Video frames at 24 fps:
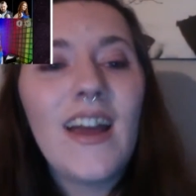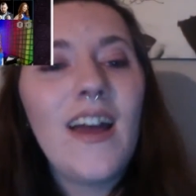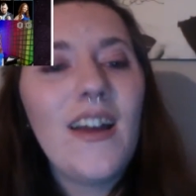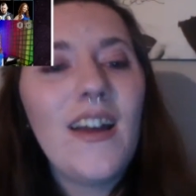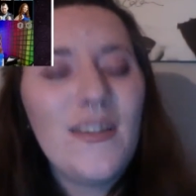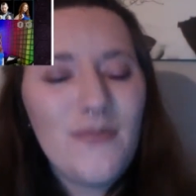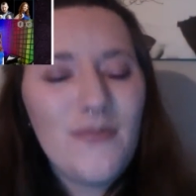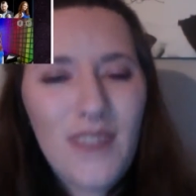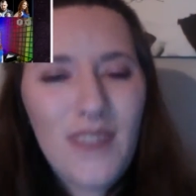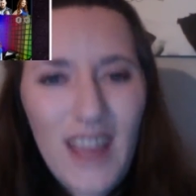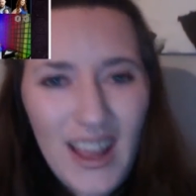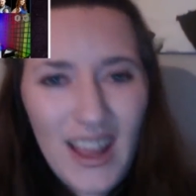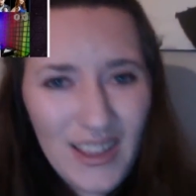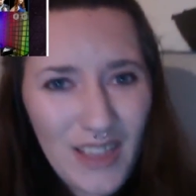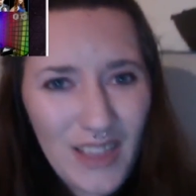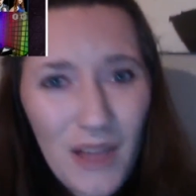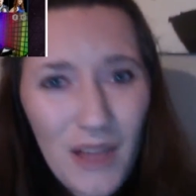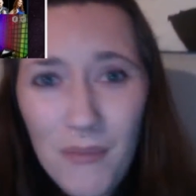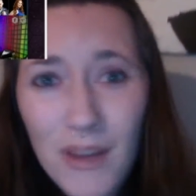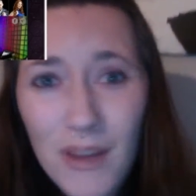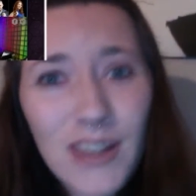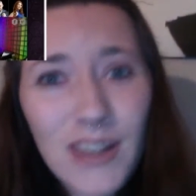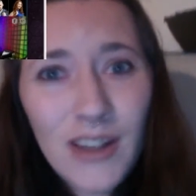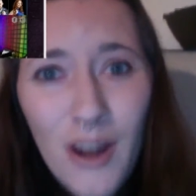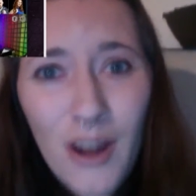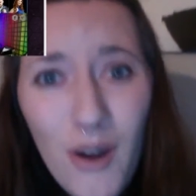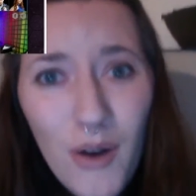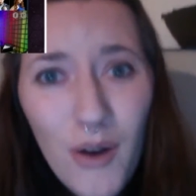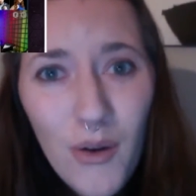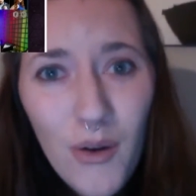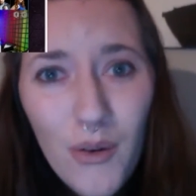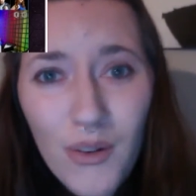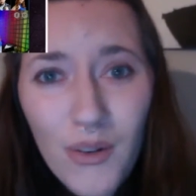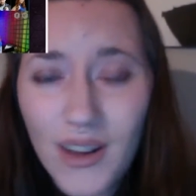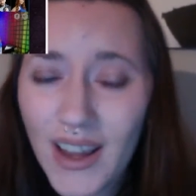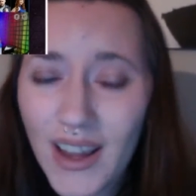But, yeah, let me know,
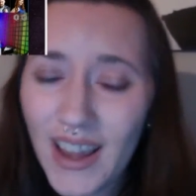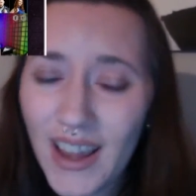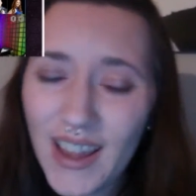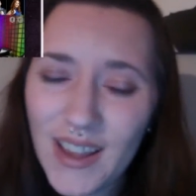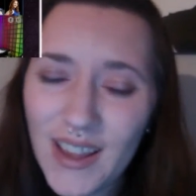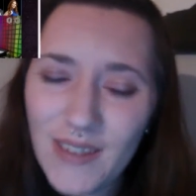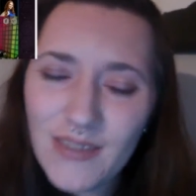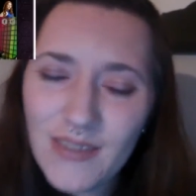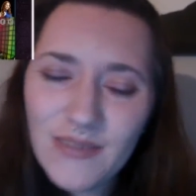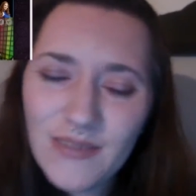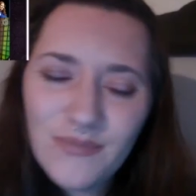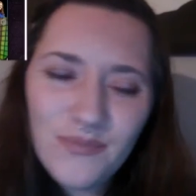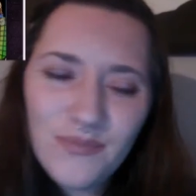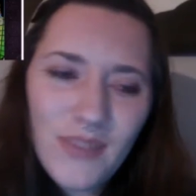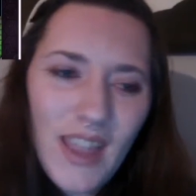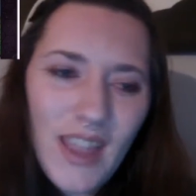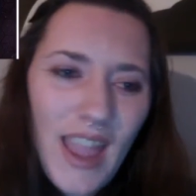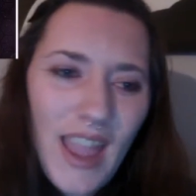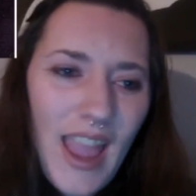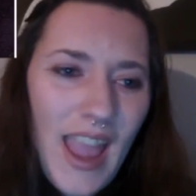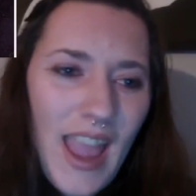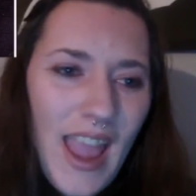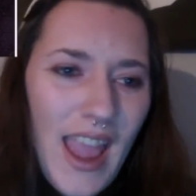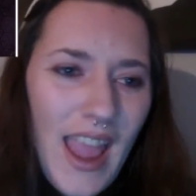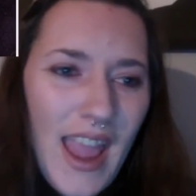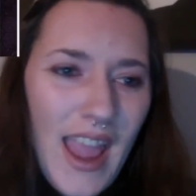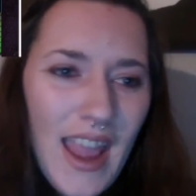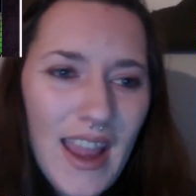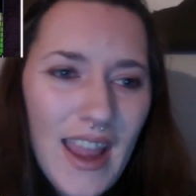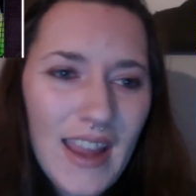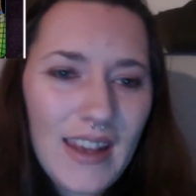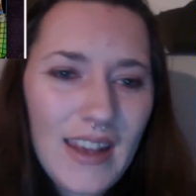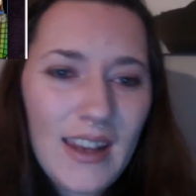okay? And,